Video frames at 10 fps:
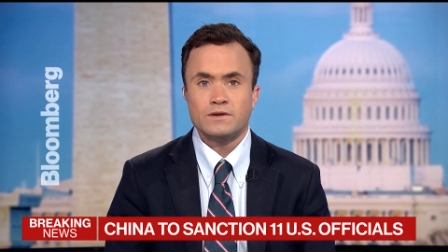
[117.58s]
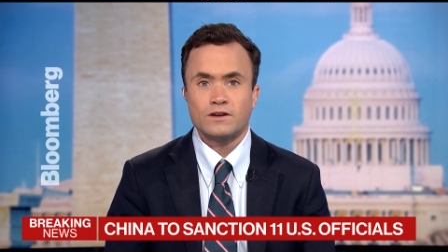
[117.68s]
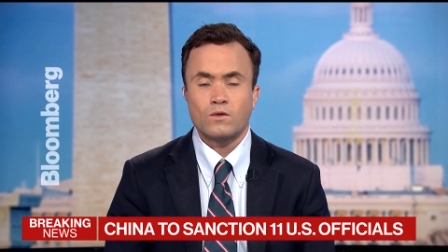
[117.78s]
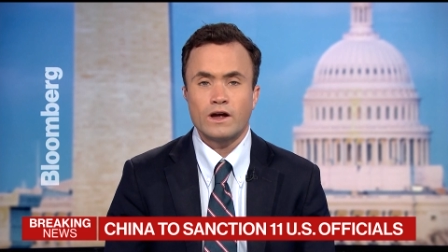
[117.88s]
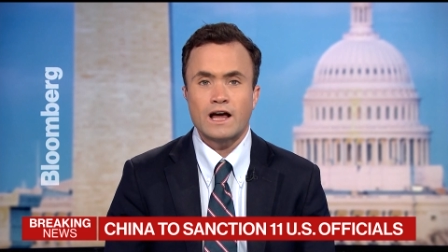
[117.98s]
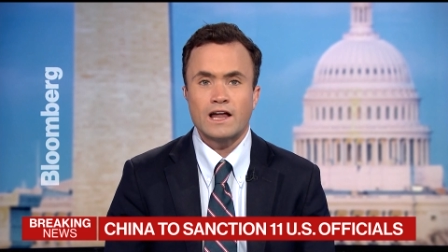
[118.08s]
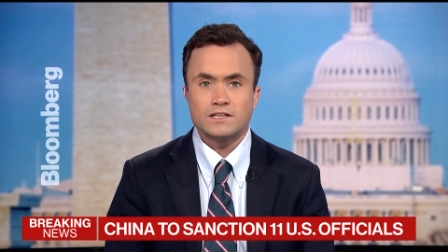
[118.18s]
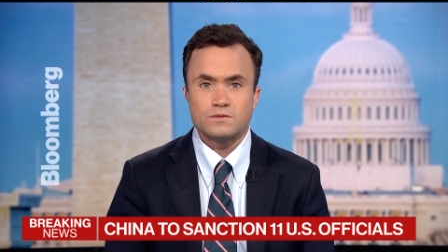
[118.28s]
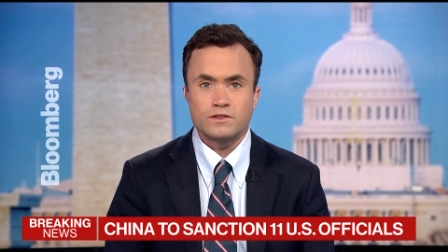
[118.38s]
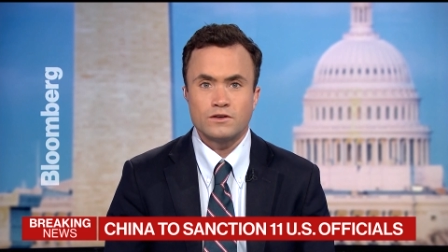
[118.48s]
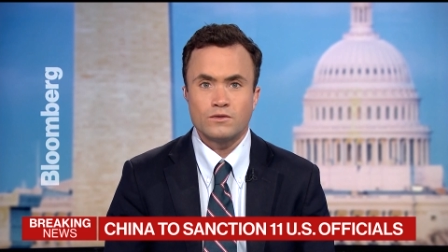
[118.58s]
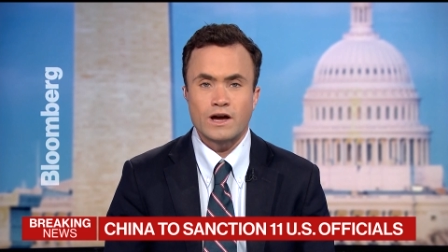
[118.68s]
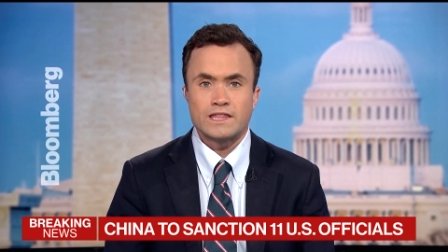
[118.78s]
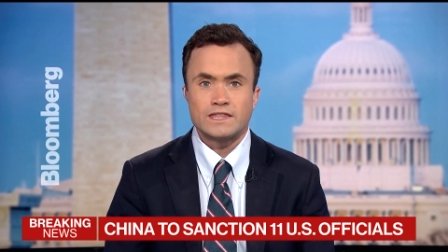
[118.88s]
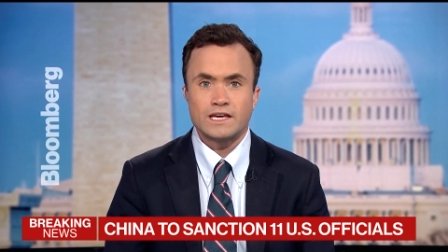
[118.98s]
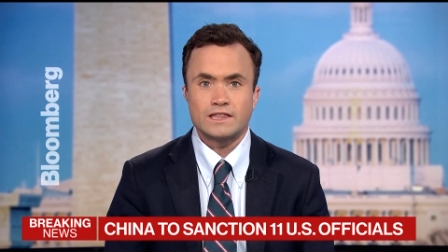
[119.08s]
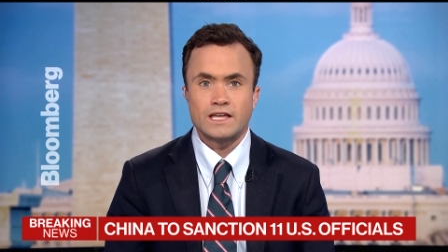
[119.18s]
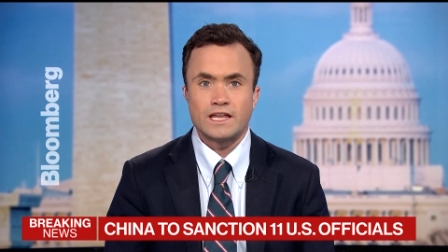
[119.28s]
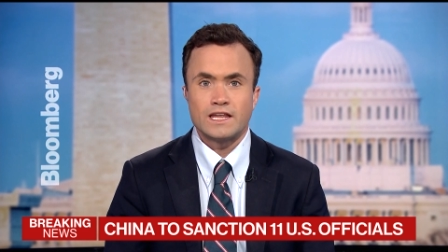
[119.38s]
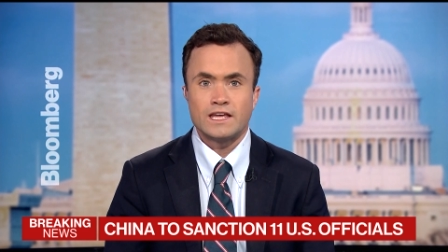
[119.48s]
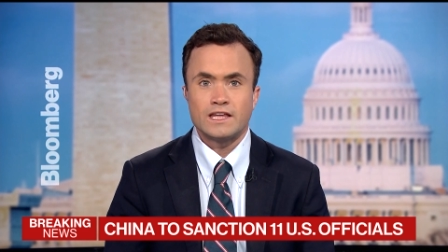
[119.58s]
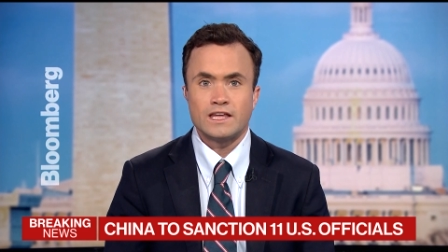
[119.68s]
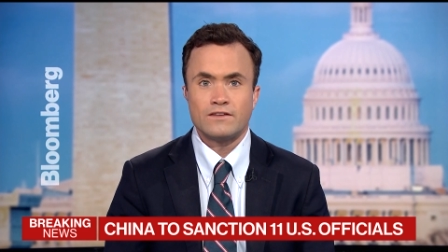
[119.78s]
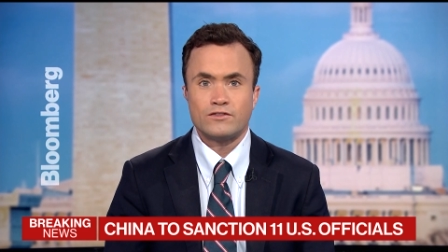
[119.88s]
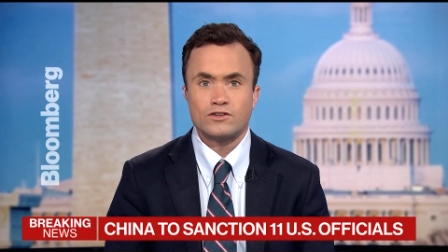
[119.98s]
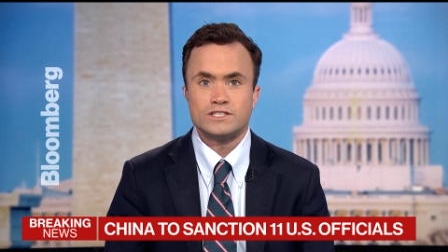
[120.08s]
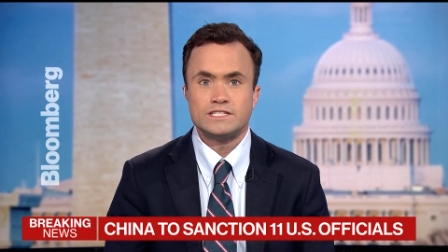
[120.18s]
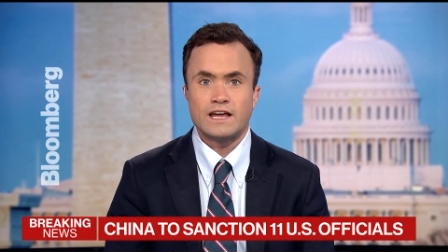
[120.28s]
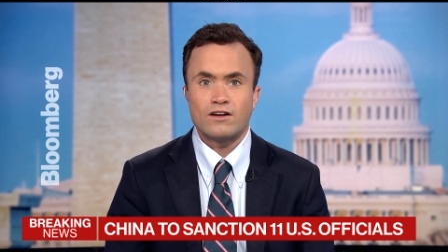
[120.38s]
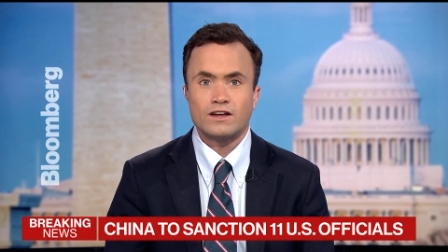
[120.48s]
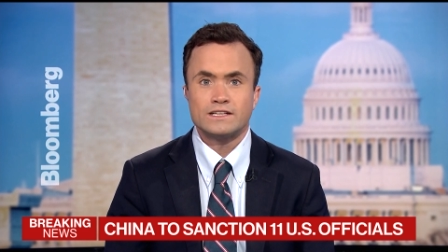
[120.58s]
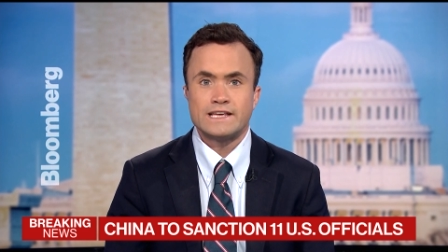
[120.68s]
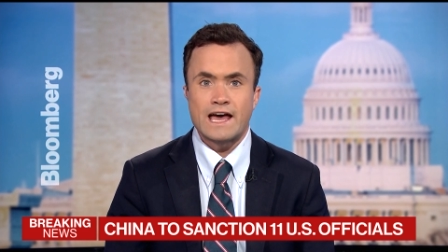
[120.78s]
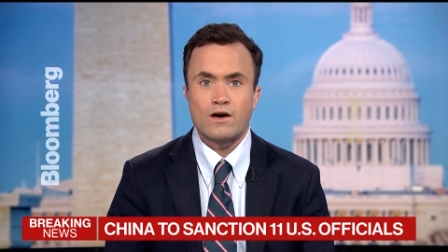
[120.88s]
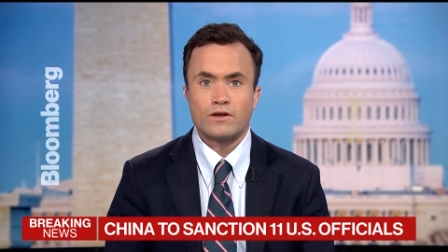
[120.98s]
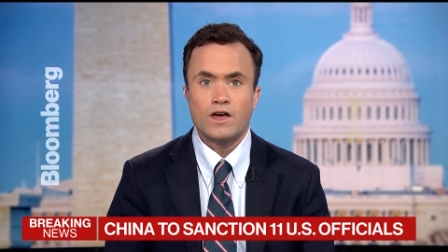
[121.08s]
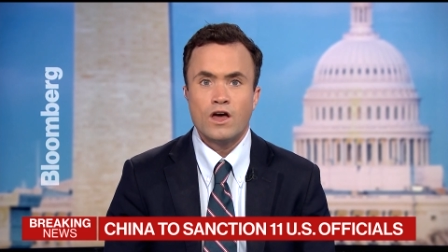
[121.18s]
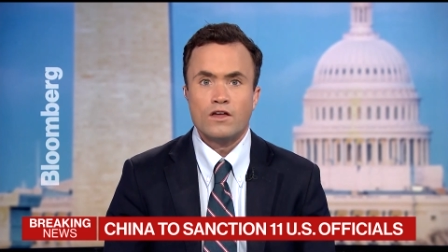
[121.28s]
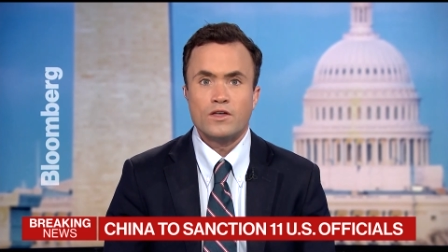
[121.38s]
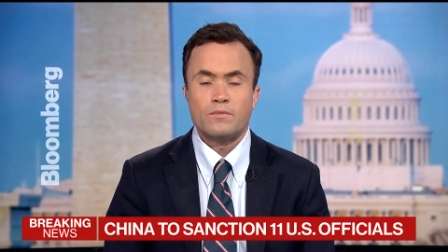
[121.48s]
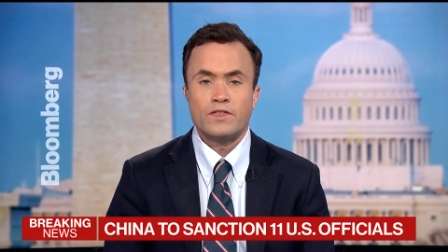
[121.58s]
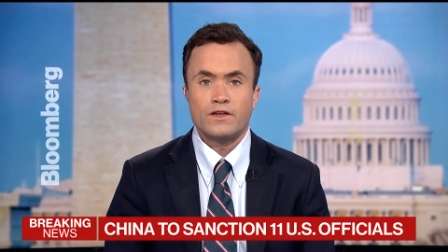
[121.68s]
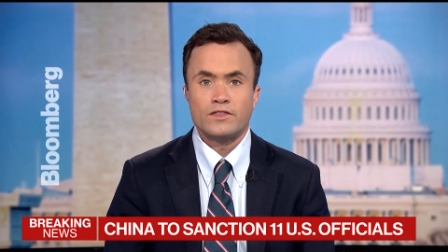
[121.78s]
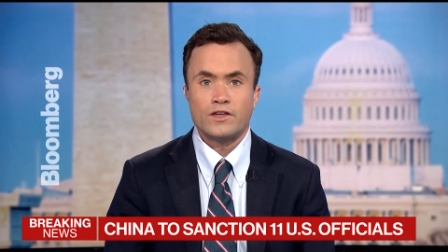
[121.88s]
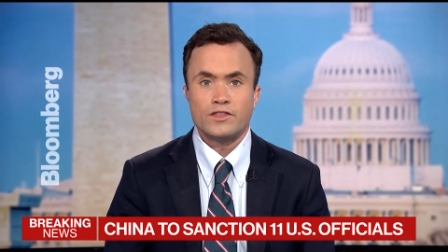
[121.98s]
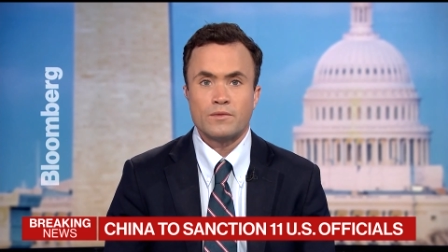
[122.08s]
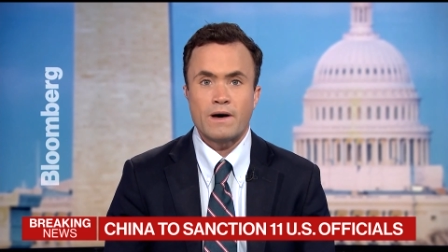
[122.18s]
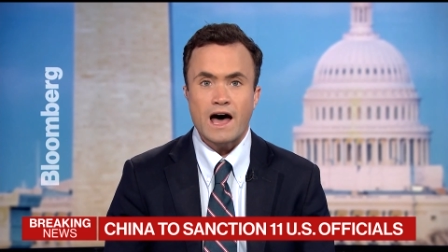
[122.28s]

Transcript: to be quite honest with you, I think that if you're staring down the